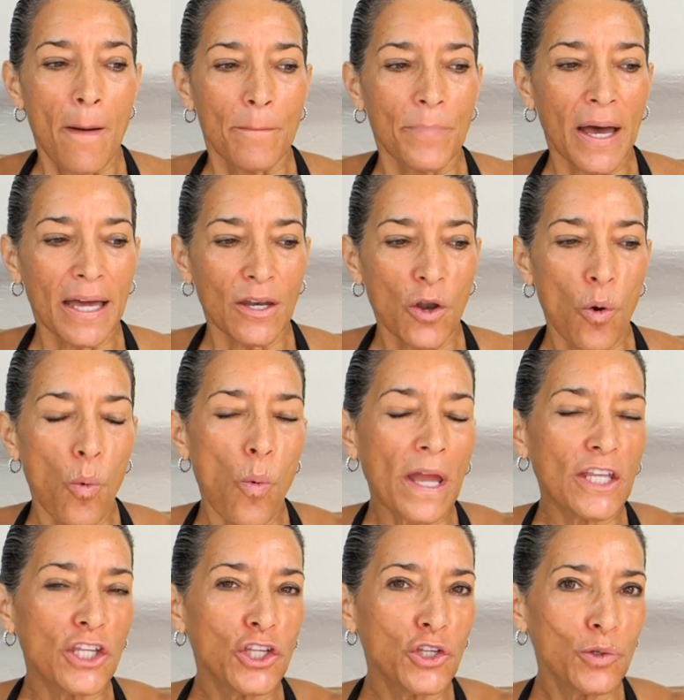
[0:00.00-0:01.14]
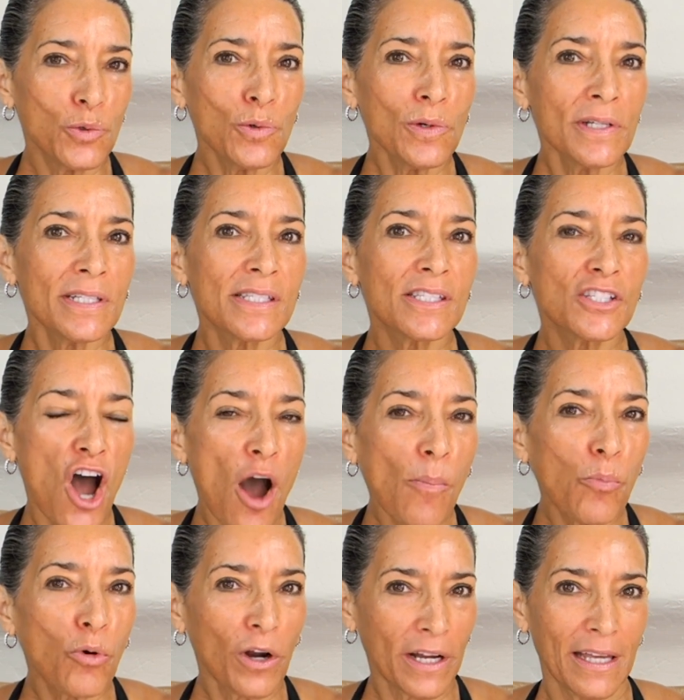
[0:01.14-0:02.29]
But when you
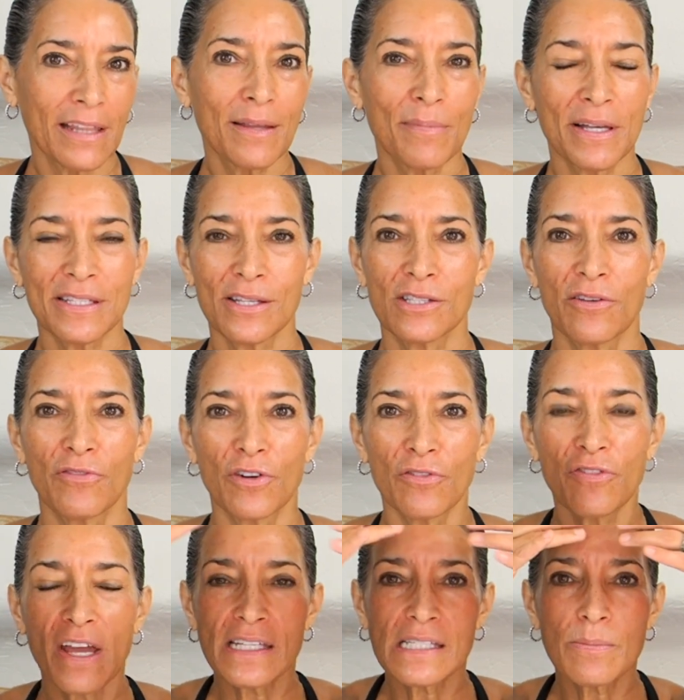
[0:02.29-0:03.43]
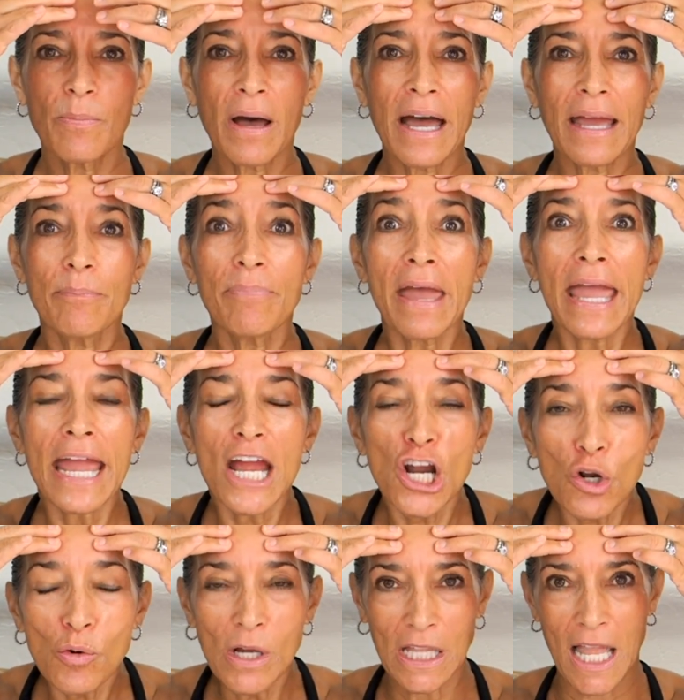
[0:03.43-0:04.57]
stop working the muscles of your face by
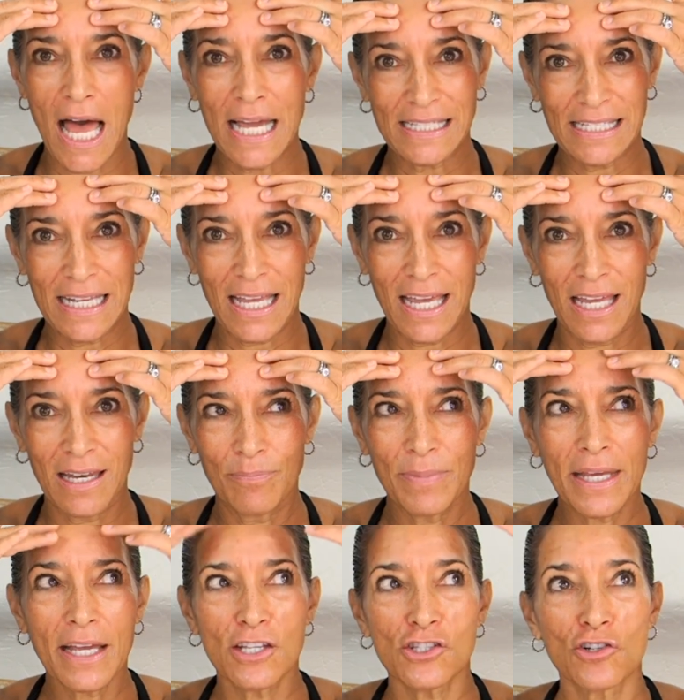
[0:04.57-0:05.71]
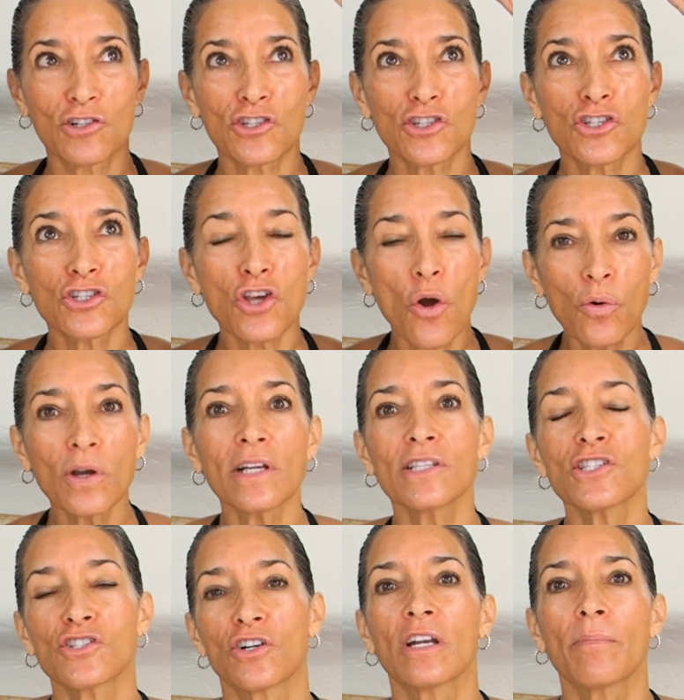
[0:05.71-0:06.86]
paralyzing it because you're so
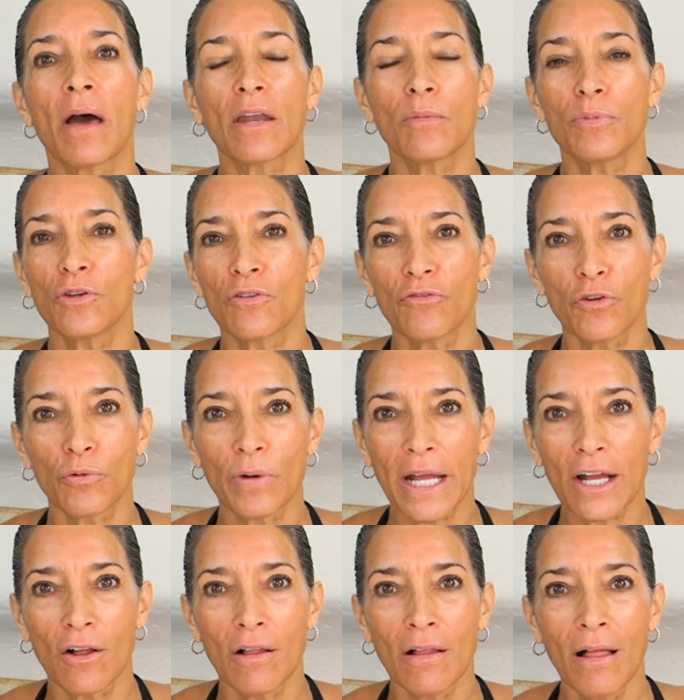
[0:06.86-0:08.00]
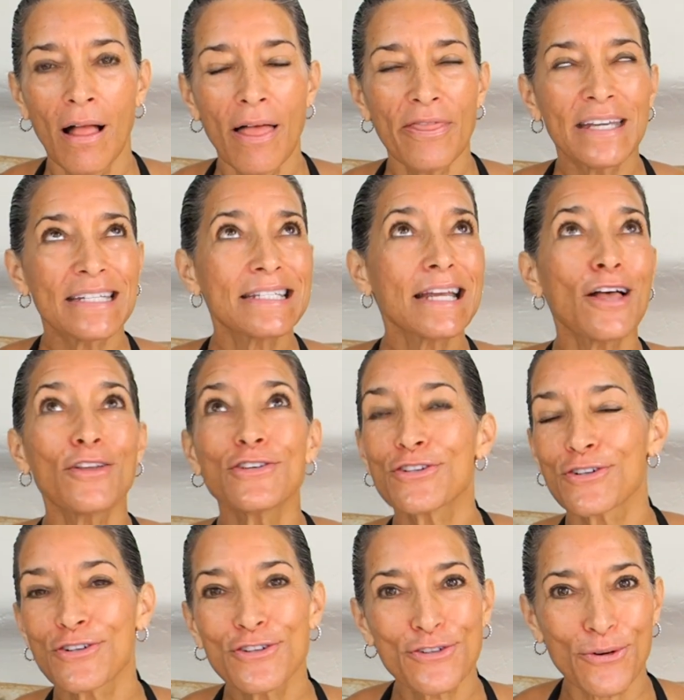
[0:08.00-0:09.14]
concerned about a beautiful wrinkle that tells
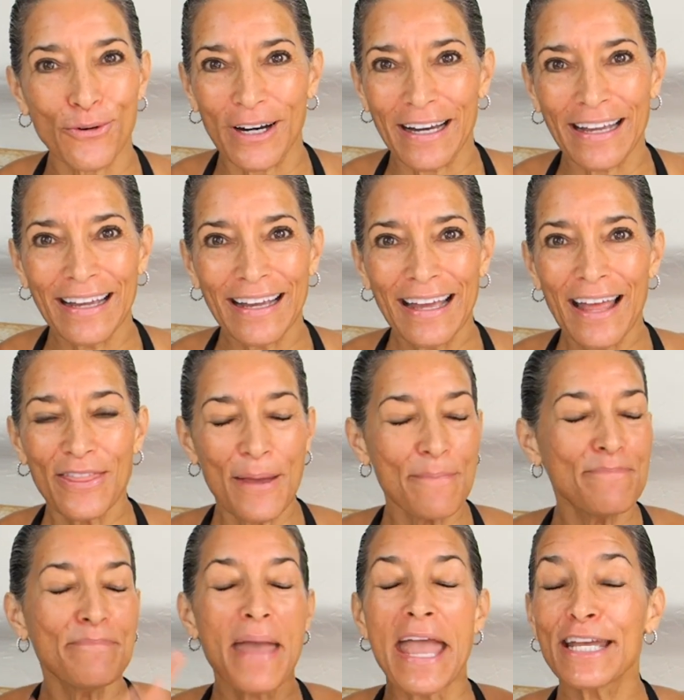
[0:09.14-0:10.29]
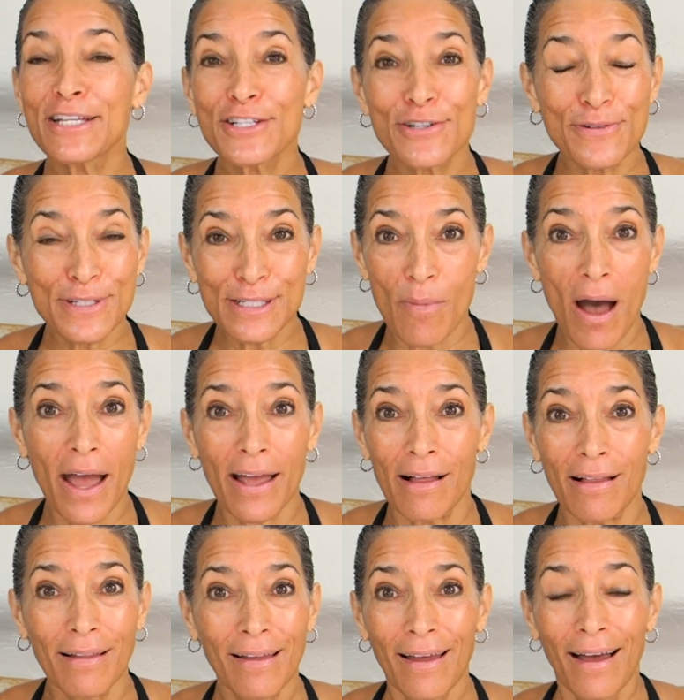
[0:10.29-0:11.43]
your story, that makes you
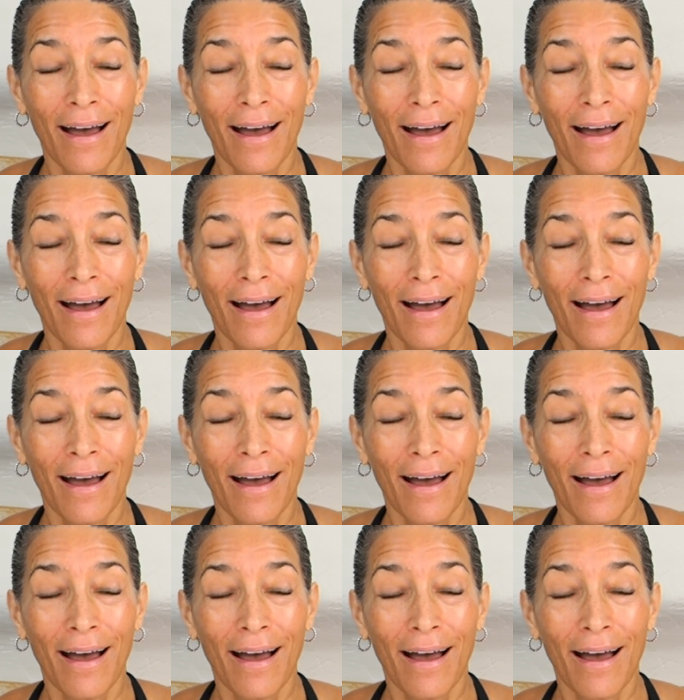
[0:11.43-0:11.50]
smile.